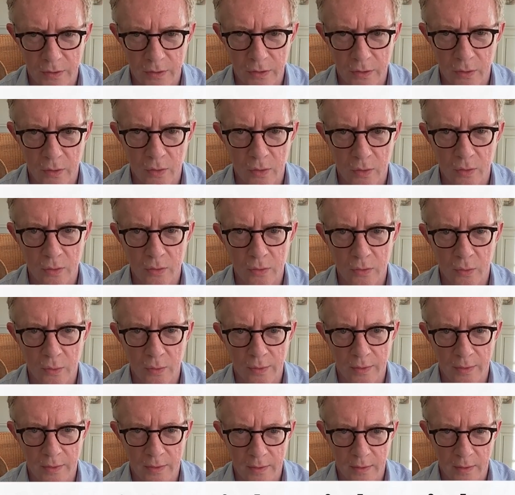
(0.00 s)
old
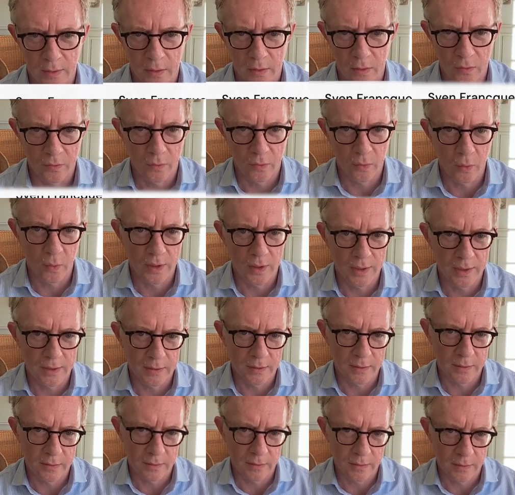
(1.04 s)
with
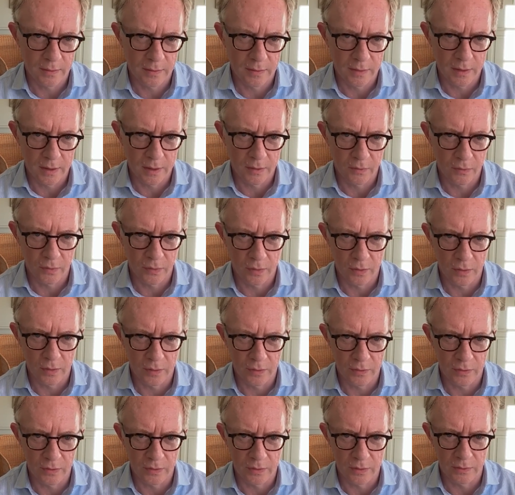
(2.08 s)
overweight seen for
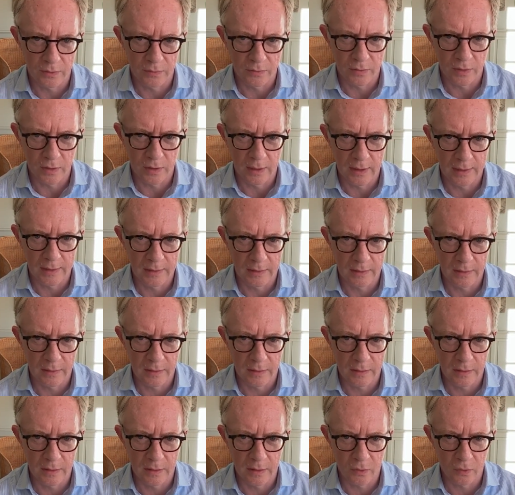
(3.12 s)
ulcerative colitis.
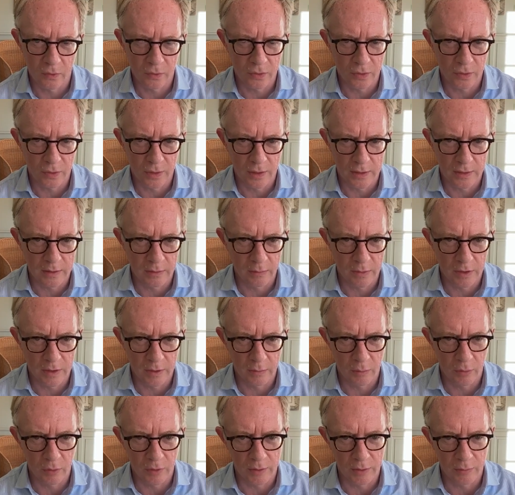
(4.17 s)
She also has a
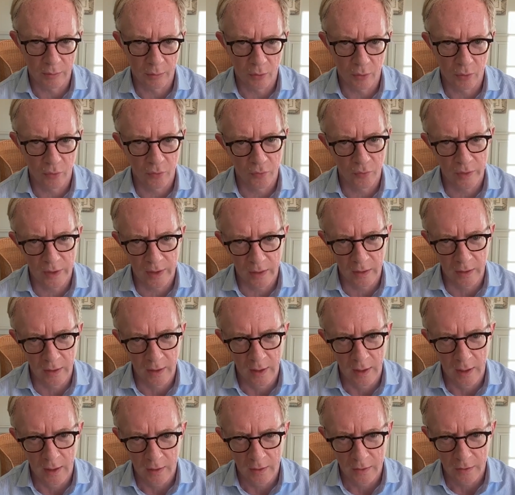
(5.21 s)
metabolic profile,
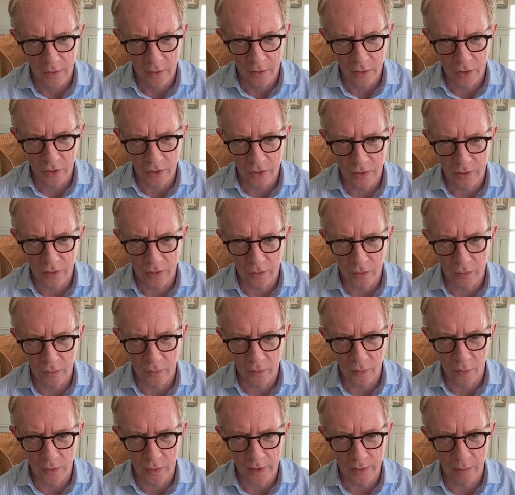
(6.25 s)
not just the
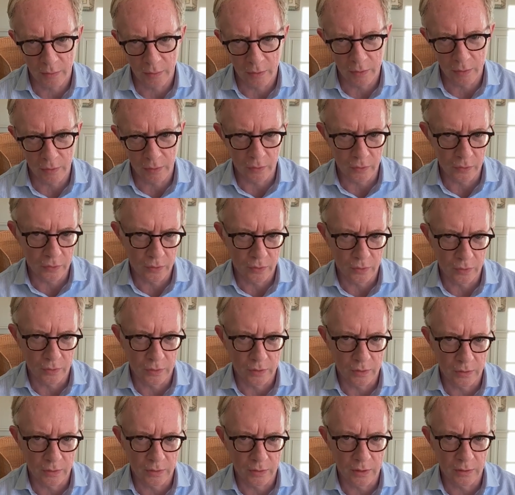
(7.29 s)
overweight, but also the
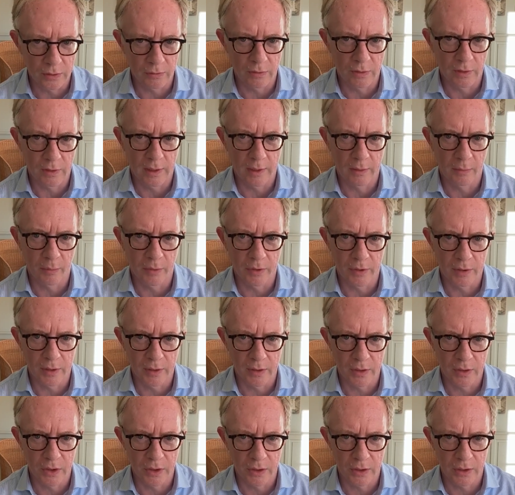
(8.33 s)
arterial
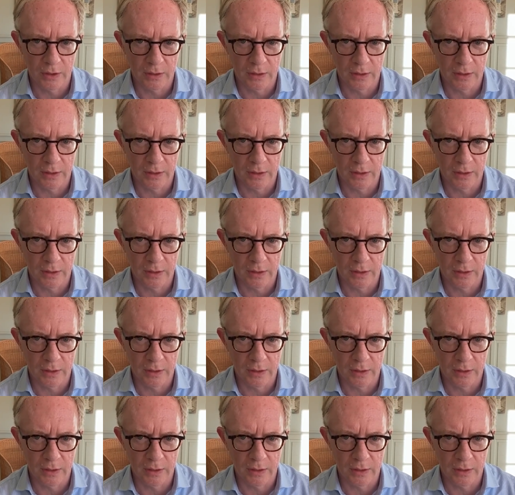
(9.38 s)
hypertension and the